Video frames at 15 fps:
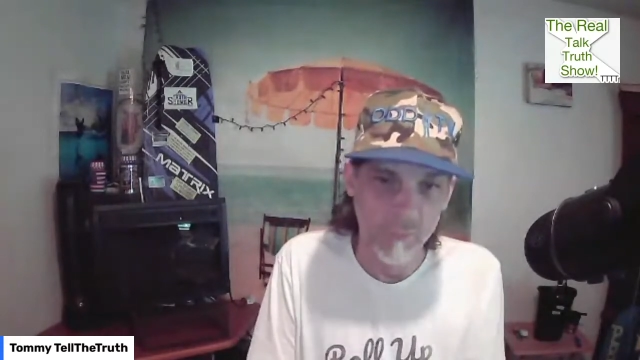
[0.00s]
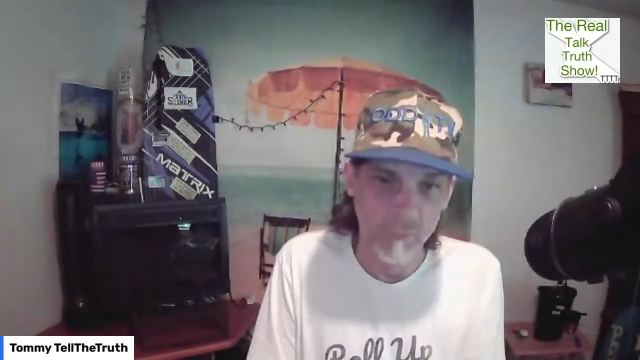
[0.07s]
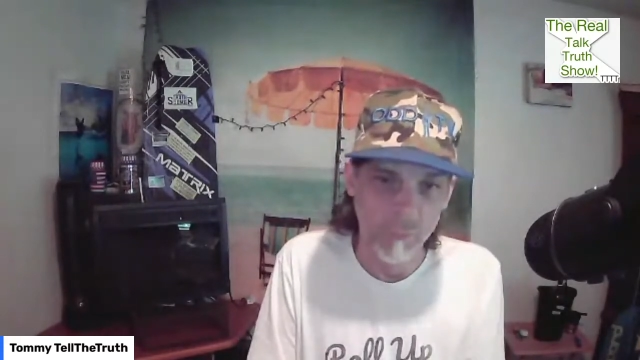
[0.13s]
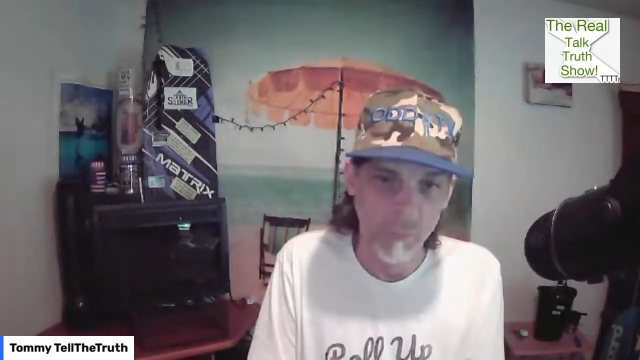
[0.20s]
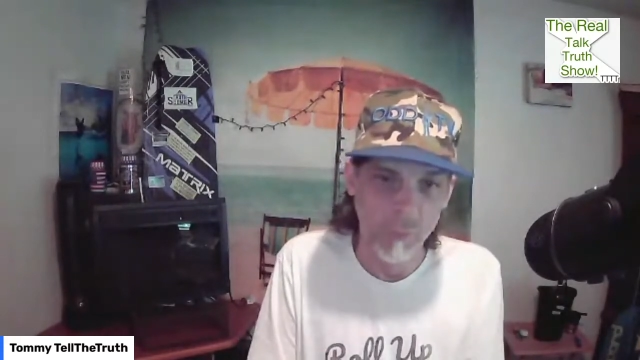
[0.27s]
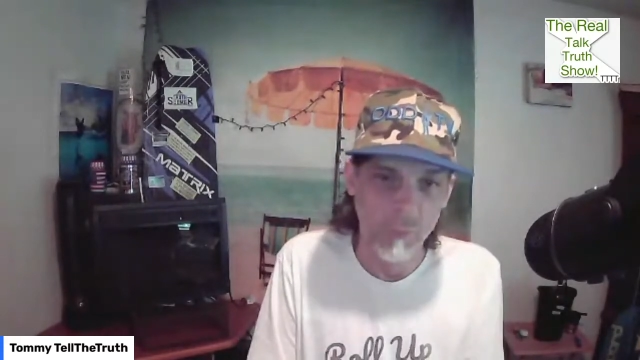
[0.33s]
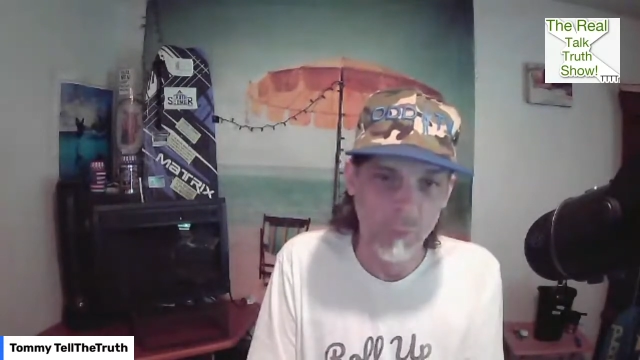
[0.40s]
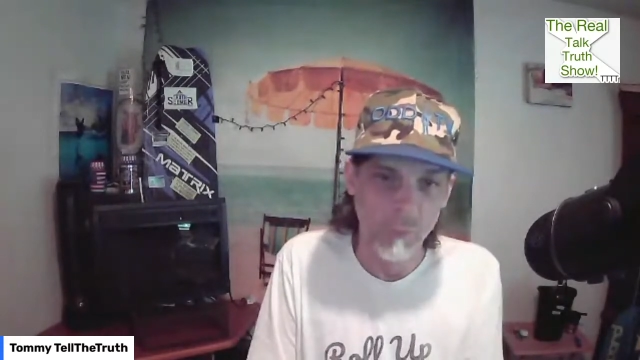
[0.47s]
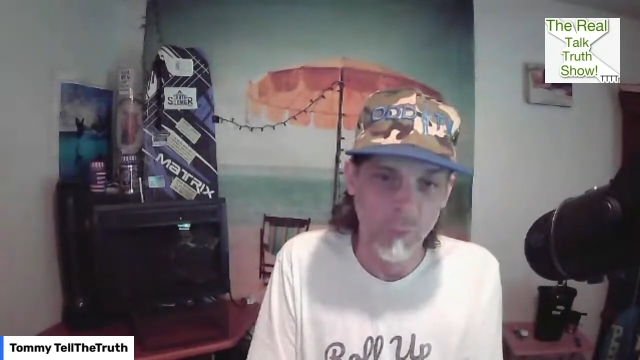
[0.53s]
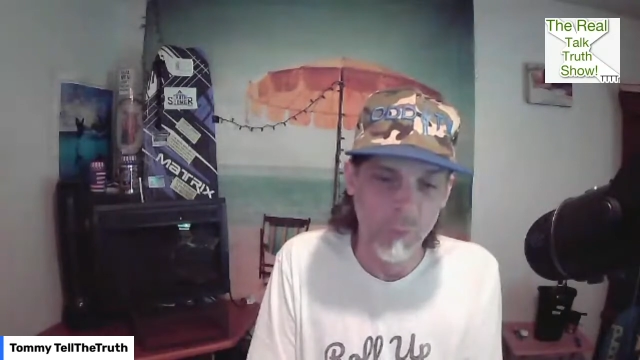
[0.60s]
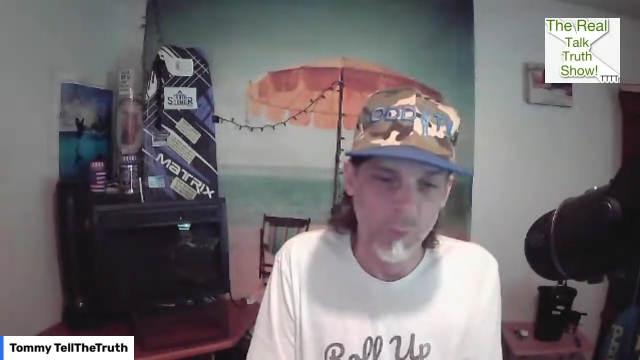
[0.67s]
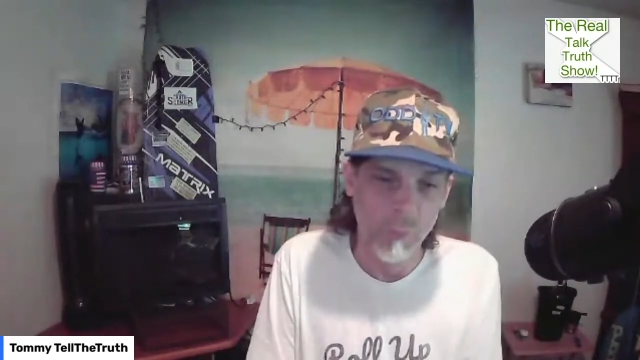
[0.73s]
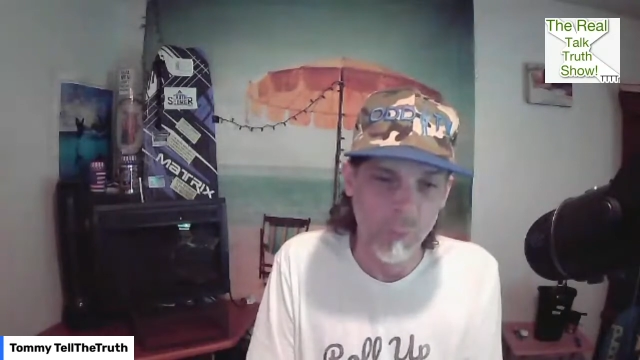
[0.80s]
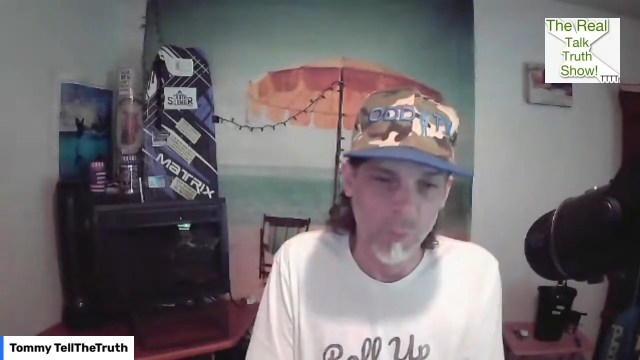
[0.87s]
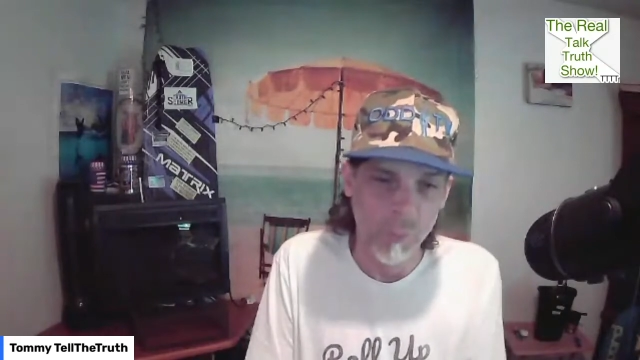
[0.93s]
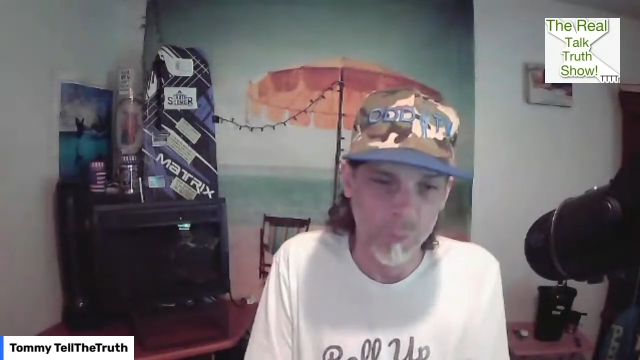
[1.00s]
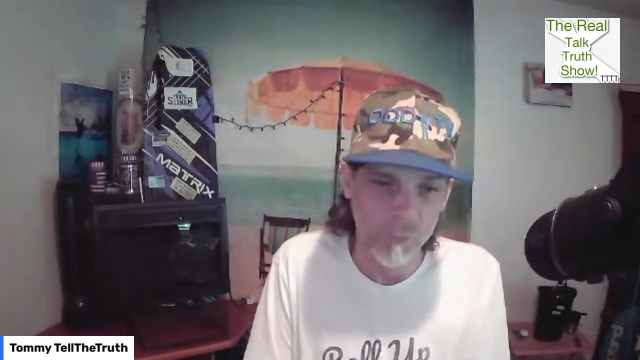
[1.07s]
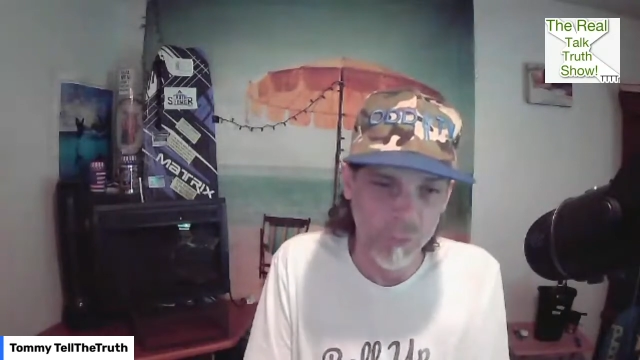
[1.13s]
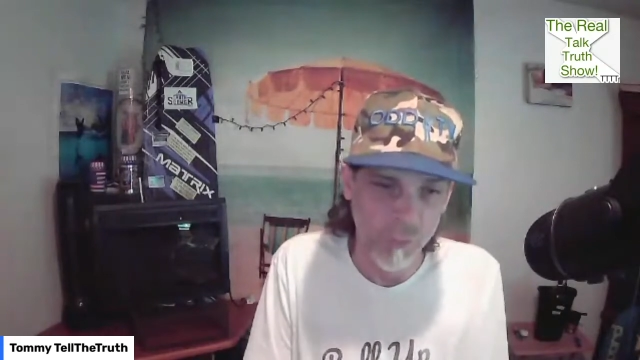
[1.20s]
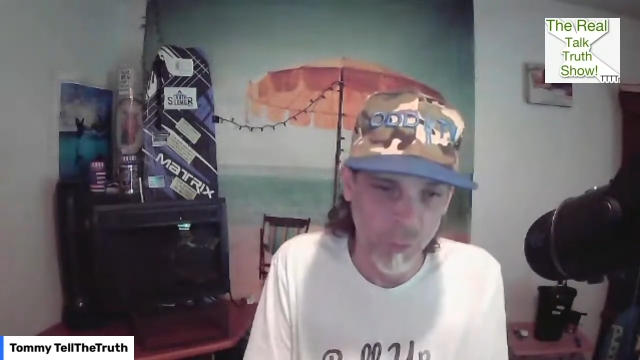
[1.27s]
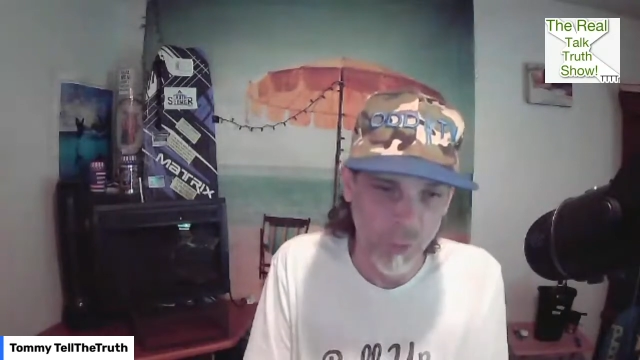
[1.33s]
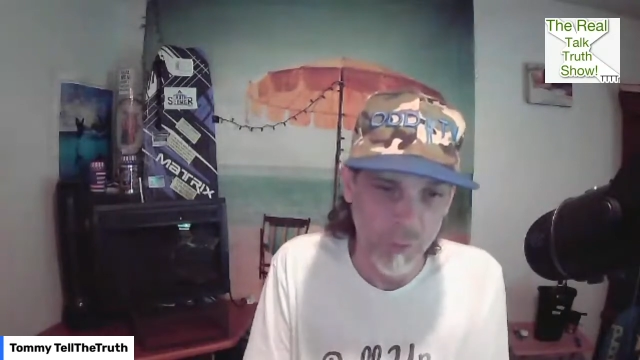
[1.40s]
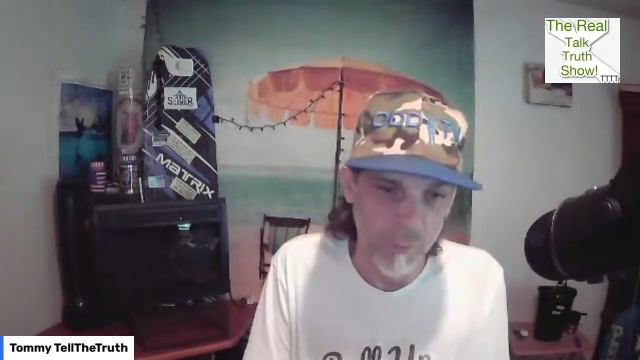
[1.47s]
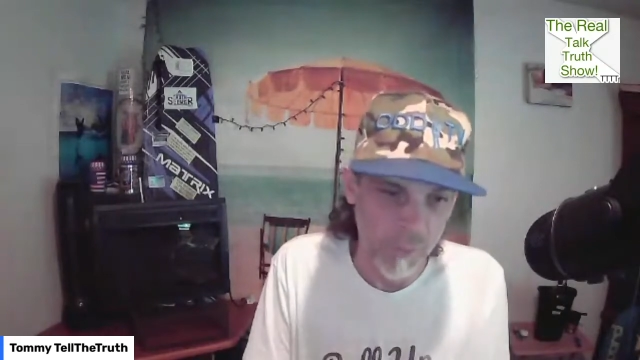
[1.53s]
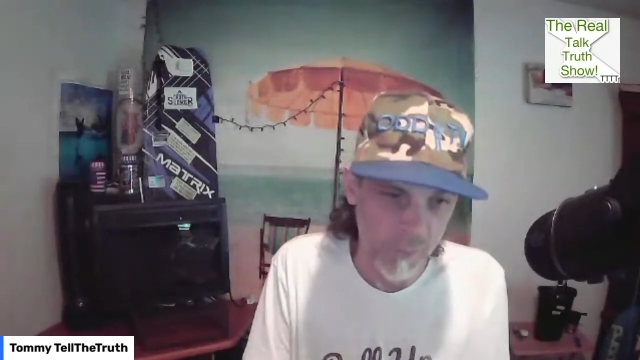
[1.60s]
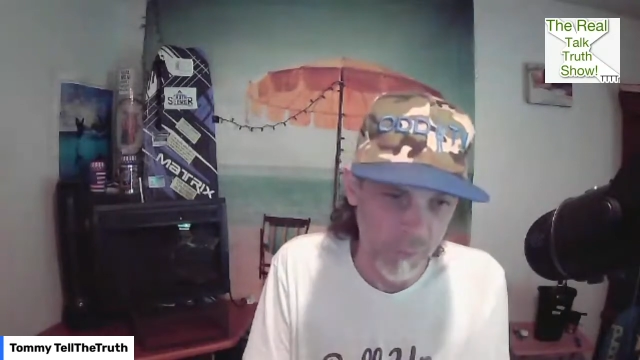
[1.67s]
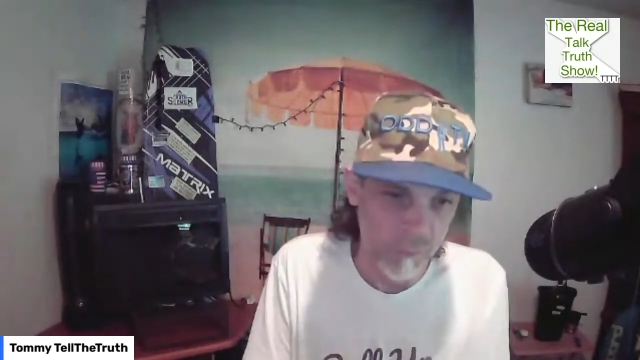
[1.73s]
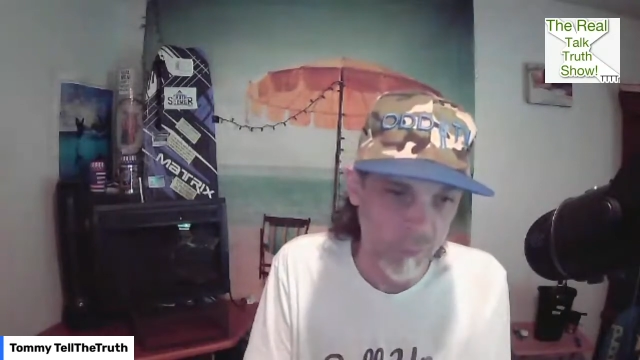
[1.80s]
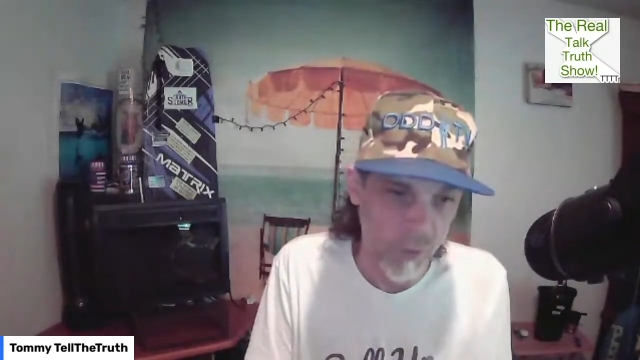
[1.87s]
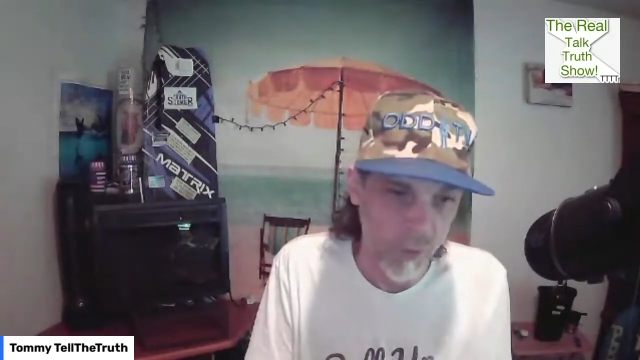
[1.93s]
will will will start
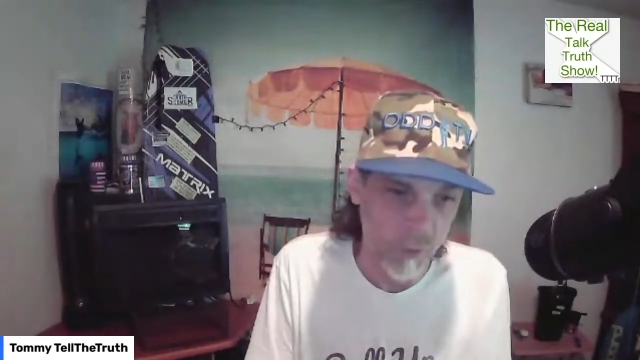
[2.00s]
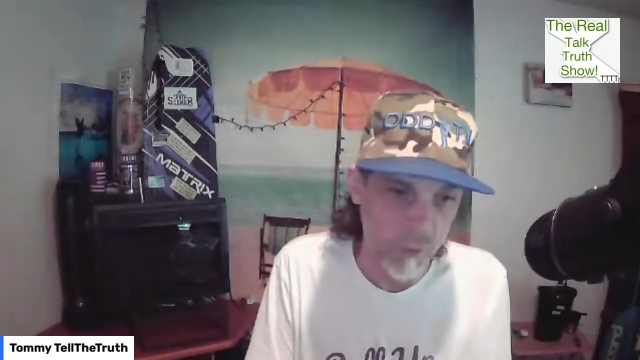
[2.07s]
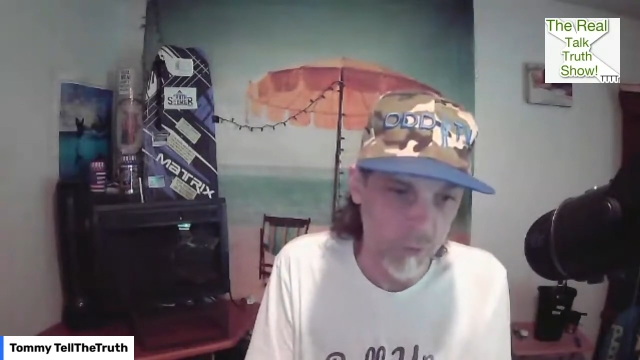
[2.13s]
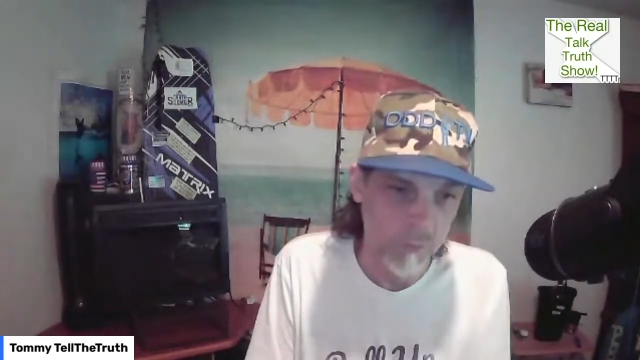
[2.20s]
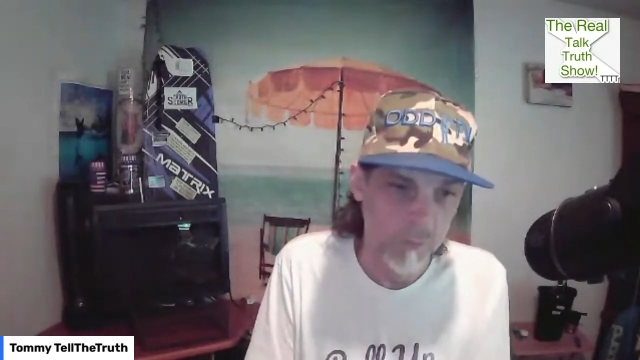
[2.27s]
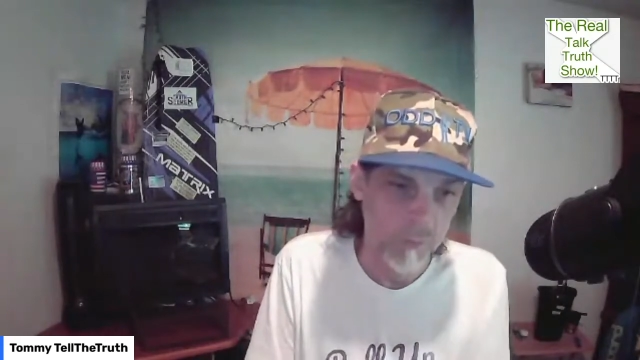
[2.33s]
this fall.